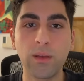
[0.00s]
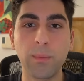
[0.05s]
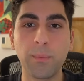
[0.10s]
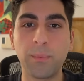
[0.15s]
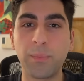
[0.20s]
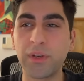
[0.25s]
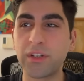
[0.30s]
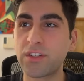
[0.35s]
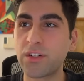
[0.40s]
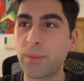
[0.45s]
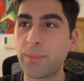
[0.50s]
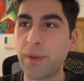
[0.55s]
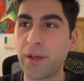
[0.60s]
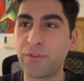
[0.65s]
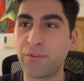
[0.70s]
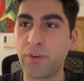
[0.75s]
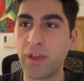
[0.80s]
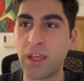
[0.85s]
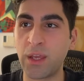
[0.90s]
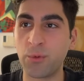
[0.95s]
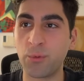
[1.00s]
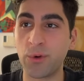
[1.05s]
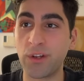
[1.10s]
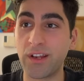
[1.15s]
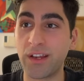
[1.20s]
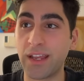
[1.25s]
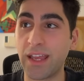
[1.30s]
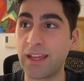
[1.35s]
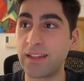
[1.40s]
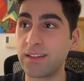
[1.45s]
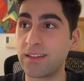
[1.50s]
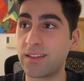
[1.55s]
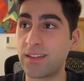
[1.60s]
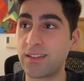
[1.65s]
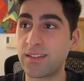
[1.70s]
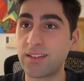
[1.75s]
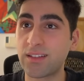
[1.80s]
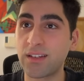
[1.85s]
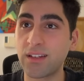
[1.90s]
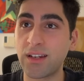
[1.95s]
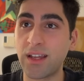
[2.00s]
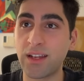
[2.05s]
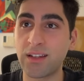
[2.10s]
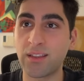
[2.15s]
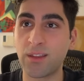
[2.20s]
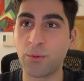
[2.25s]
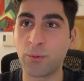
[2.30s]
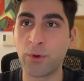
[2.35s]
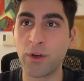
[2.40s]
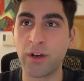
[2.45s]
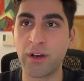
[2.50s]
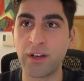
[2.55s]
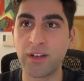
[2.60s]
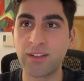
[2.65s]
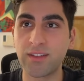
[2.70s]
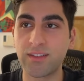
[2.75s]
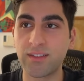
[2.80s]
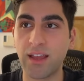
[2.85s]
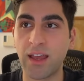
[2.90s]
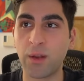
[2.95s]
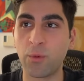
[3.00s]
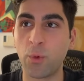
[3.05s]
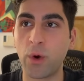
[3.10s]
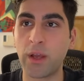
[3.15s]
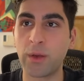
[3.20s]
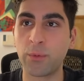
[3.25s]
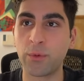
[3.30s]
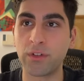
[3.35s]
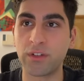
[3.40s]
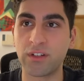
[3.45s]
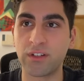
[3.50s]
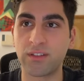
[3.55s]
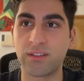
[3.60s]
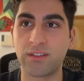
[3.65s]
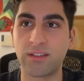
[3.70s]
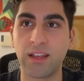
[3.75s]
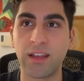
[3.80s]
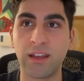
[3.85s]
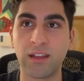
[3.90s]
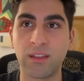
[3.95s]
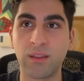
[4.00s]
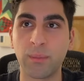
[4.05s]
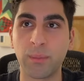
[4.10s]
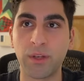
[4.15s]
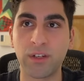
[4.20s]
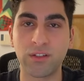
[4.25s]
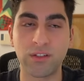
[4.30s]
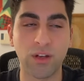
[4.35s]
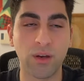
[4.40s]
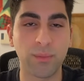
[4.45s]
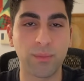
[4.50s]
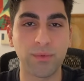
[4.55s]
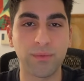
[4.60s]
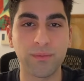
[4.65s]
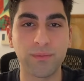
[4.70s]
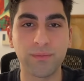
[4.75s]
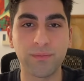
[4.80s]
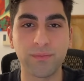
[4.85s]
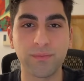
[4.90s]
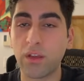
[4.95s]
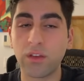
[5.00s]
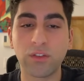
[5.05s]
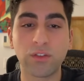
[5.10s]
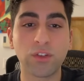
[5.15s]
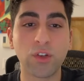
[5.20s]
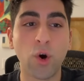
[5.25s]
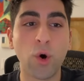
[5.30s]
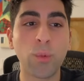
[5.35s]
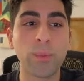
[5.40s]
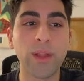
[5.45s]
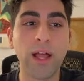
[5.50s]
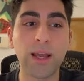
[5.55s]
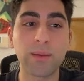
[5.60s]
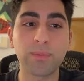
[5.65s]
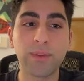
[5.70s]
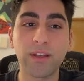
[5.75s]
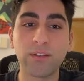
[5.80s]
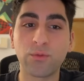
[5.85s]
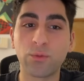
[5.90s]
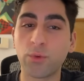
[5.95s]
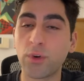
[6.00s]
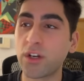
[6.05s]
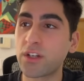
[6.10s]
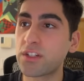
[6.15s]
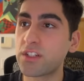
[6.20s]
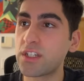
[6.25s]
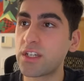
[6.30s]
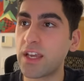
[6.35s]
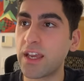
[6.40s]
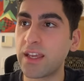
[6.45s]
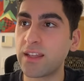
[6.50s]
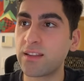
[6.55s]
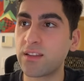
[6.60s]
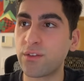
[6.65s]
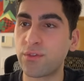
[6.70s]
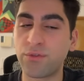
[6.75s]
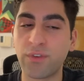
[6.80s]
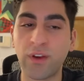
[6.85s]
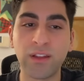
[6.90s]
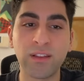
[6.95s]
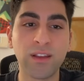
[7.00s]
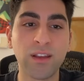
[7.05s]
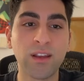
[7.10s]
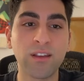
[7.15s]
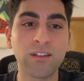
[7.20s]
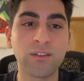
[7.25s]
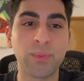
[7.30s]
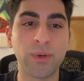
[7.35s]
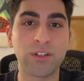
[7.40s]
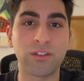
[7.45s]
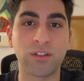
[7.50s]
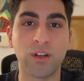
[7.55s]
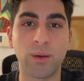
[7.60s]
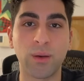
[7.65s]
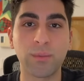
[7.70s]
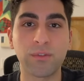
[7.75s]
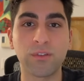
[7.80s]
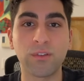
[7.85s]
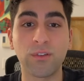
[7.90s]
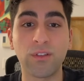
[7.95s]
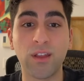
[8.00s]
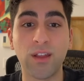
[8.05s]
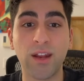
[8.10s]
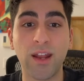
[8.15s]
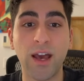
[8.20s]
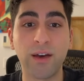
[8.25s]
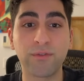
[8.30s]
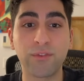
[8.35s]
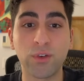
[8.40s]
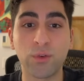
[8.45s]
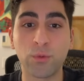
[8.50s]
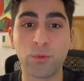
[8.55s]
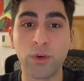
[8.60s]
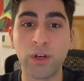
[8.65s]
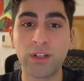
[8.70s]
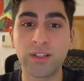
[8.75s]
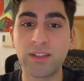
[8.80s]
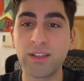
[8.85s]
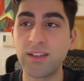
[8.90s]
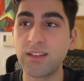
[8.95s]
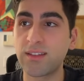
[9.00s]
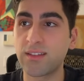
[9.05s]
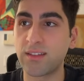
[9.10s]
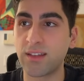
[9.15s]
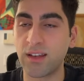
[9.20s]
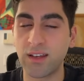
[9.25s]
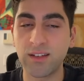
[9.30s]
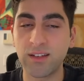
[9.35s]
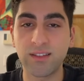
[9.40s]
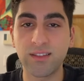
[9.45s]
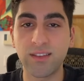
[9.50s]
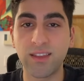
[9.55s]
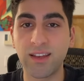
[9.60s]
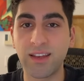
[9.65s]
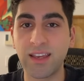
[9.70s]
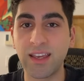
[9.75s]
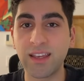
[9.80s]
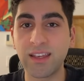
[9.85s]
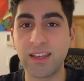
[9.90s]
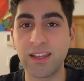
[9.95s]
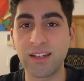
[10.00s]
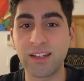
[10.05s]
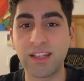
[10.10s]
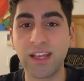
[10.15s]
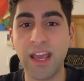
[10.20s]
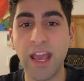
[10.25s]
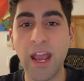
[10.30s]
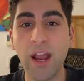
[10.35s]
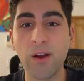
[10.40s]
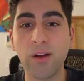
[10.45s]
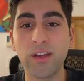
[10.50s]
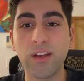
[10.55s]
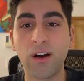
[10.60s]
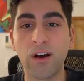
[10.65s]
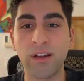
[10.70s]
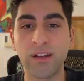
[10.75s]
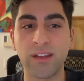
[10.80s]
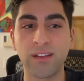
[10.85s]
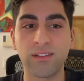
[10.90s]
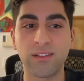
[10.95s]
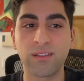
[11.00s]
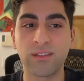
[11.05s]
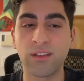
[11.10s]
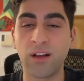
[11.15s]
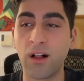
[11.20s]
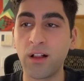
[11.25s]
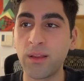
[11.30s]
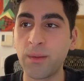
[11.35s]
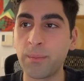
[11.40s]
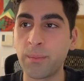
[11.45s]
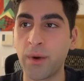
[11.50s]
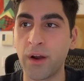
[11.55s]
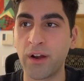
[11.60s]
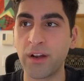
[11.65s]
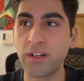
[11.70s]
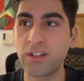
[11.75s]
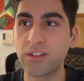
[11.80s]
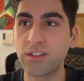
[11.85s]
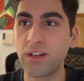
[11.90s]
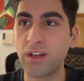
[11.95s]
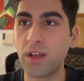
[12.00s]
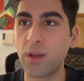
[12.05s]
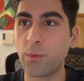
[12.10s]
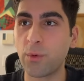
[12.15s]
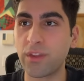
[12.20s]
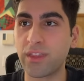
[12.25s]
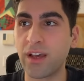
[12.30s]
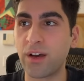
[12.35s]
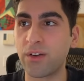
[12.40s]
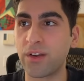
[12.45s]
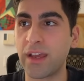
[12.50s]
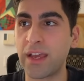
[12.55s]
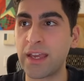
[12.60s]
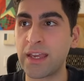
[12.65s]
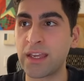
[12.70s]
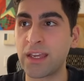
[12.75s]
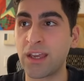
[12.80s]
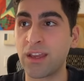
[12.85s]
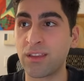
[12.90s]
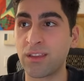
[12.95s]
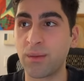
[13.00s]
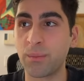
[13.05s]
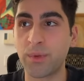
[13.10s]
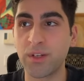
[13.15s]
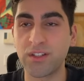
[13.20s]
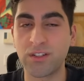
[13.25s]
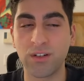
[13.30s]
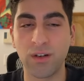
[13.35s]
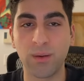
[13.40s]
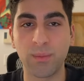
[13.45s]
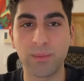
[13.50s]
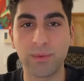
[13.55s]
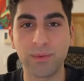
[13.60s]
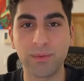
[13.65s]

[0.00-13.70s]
Bishop f8 would again disconnect the rooks, and white would just take the bishop. So black plays rook g8, defending his bishop so that after rook d6, the king can carry on his solemn march without hanging the bishop.